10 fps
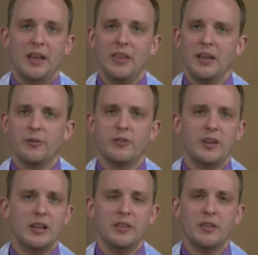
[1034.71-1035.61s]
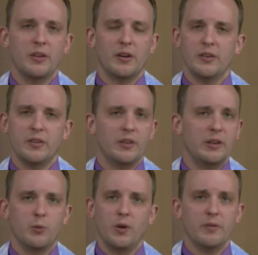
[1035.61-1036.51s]
and they have seen that there is at
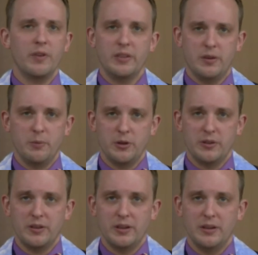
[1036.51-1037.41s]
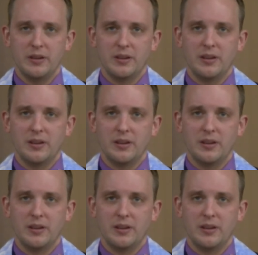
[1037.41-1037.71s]
least one faith community